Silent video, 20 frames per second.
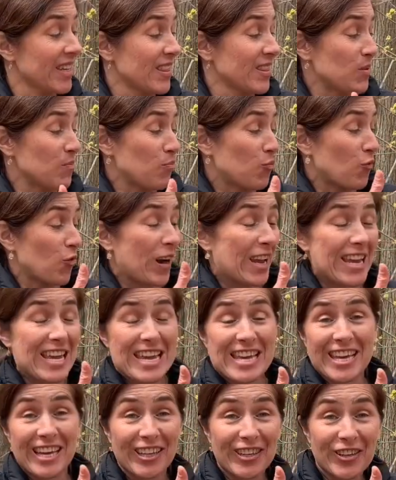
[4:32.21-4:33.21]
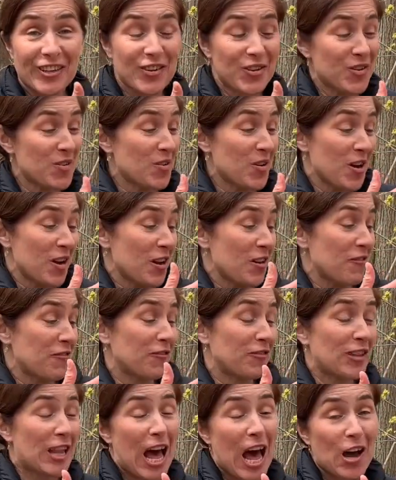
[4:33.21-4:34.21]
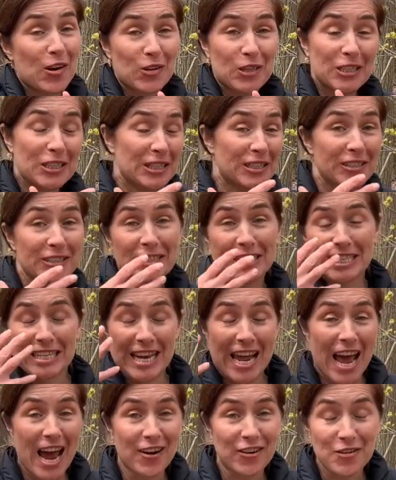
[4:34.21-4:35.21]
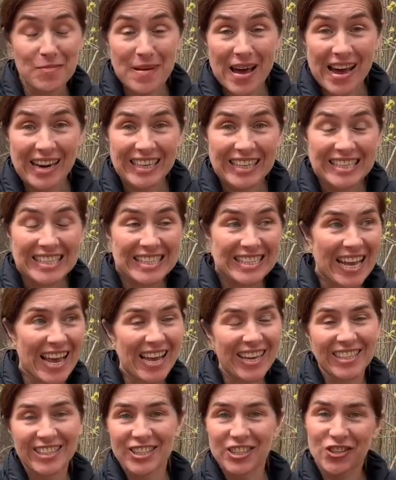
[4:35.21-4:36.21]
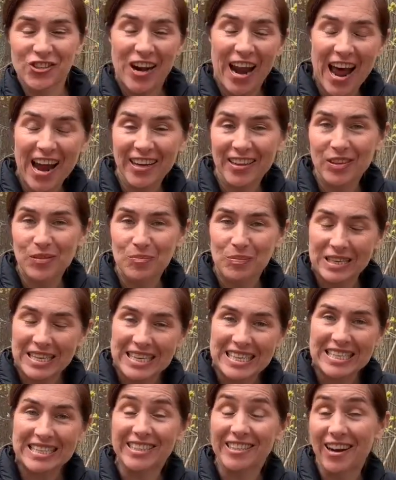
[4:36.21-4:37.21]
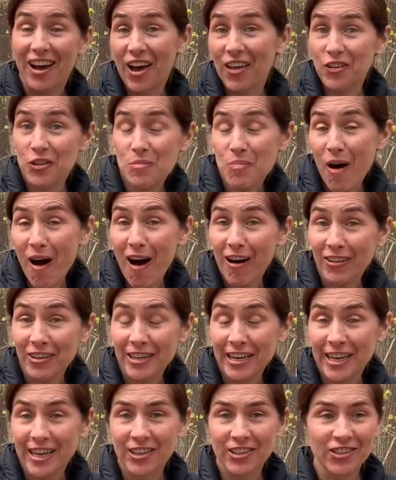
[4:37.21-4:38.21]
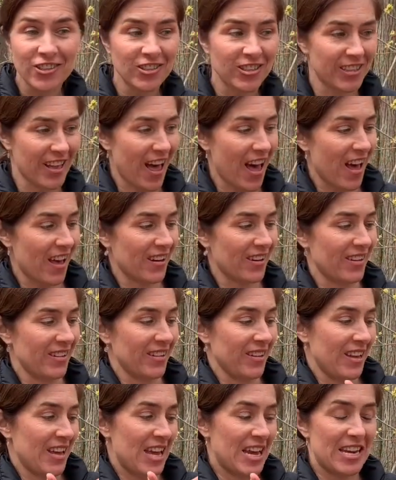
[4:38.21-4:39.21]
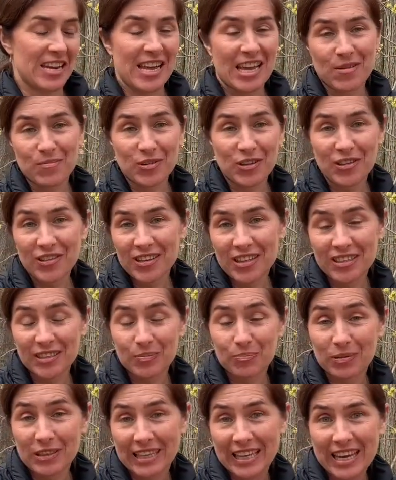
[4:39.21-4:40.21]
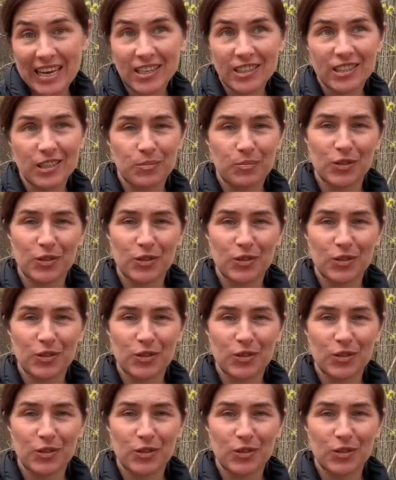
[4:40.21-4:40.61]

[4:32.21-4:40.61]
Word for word: The bright yellow flowers and aromatic scent attract the bees and other pollinators that enable this plant to